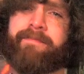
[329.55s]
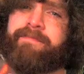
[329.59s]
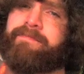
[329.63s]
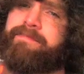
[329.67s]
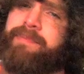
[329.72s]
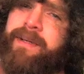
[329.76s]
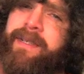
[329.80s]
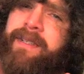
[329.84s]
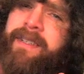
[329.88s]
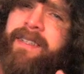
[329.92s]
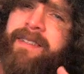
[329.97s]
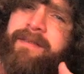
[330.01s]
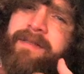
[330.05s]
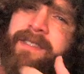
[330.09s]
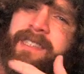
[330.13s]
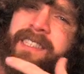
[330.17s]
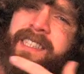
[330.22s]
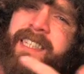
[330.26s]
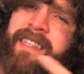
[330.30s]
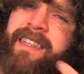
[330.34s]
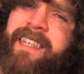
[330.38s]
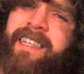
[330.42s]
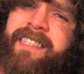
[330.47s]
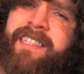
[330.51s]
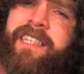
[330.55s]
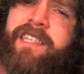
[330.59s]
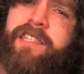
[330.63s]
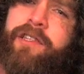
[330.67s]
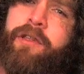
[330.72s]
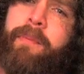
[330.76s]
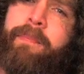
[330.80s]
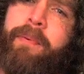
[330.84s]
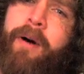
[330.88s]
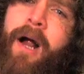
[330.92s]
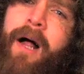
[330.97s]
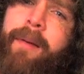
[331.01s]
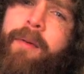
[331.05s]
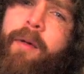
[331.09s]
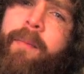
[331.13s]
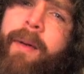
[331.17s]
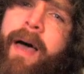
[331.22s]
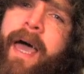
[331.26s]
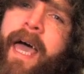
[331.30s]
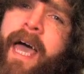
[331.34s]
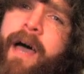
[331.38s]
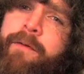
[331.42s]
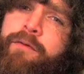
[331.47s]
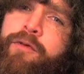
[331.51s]
But see, this is the problem
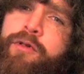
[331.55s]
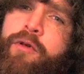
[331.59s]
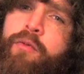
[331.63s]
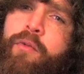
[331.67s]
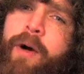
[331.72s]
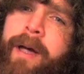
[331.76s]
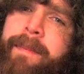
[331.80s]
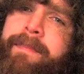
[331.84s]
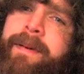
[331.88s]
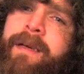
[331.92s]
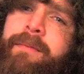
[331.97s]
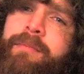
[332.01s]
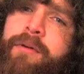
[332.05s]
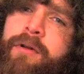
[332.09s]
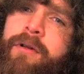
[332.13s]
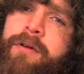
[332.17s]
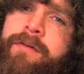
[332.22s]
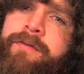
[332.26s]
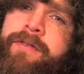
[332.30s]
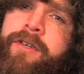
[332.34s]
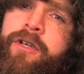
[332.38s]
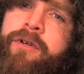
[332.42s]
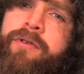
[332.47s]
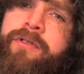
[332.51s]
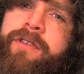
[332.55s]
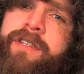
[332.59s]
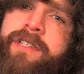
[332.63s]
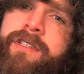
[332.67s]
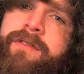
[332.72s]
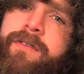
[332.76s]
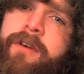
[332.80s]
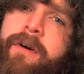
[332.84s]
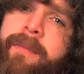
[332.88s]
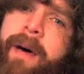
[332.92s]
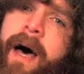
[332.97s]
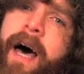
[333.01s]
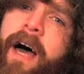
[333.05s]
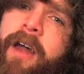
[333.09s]
I have with the way people are viewing this film.